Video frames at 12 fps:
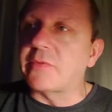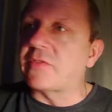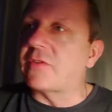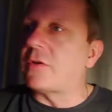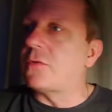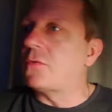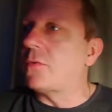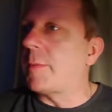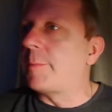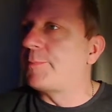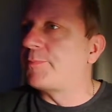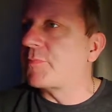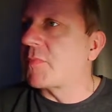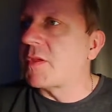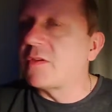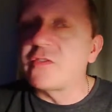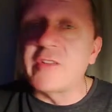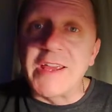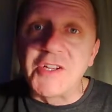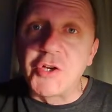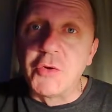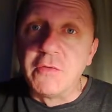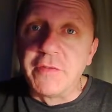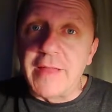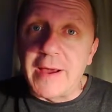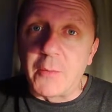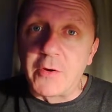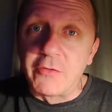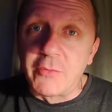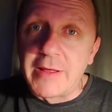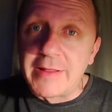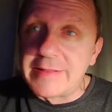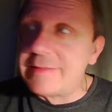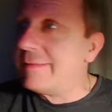So. Stay tuned for that one as well.